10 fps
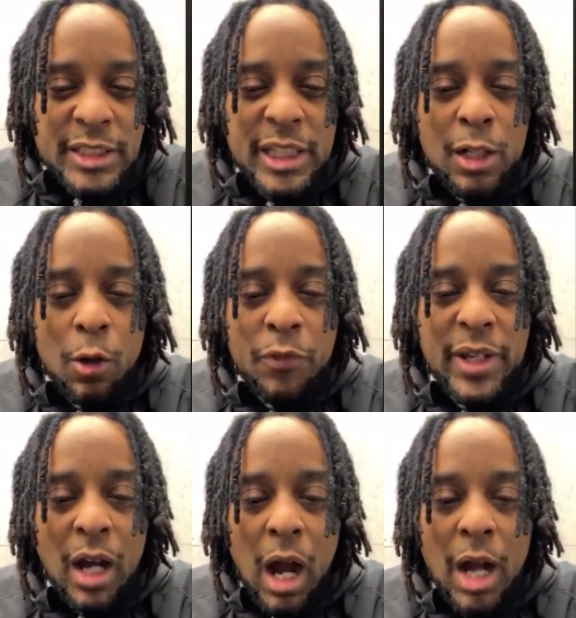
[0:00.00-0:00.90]
Cheeto
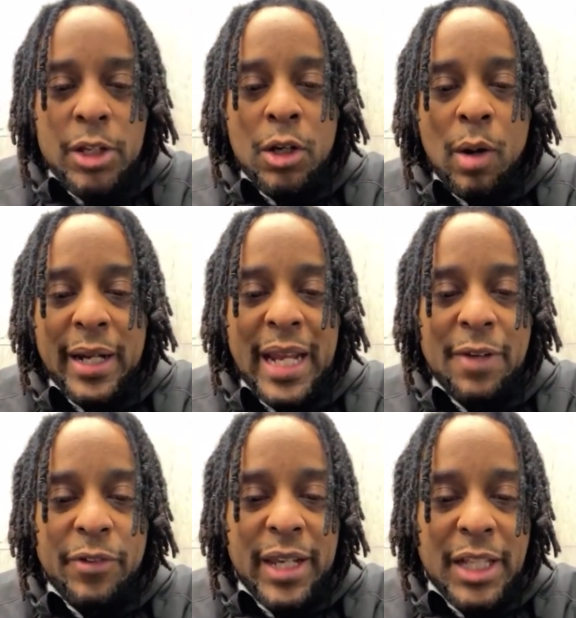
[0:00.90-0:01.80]
VR, you know I
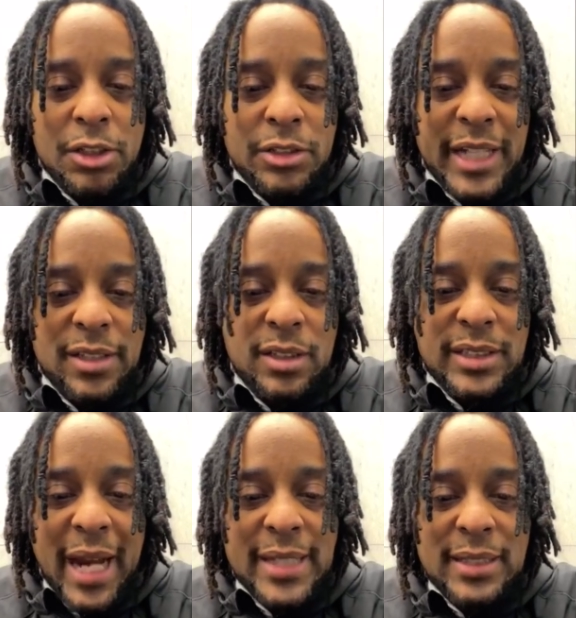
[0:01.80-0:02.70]
can't forget you. Jason
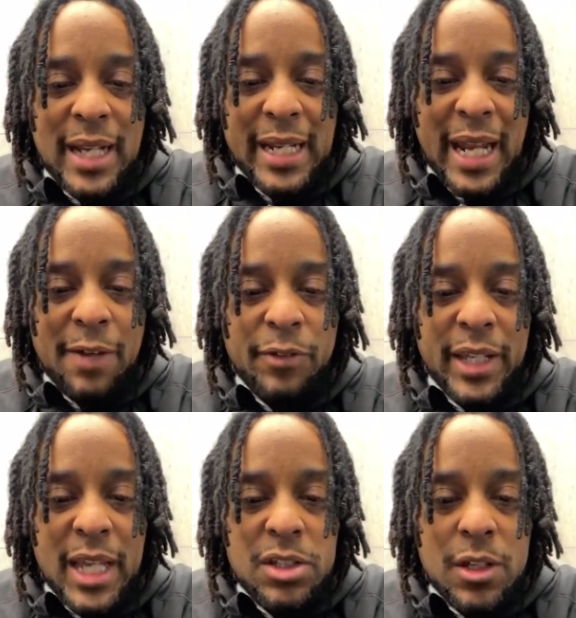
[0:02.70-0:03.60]
Tyson, I can't
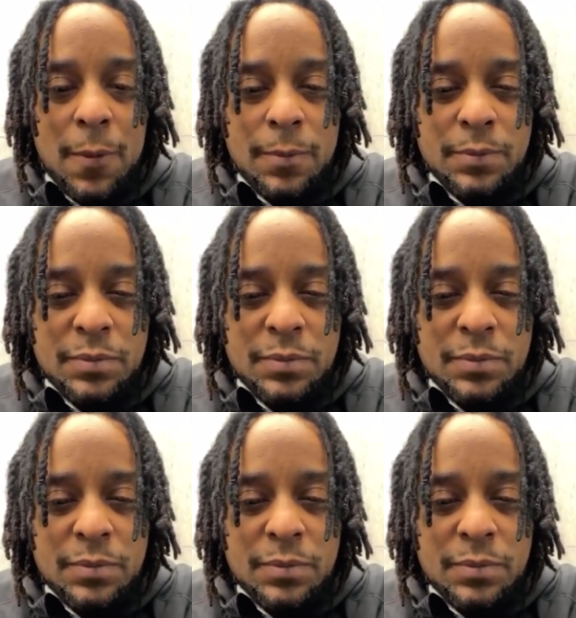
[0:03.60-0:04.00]
forget you.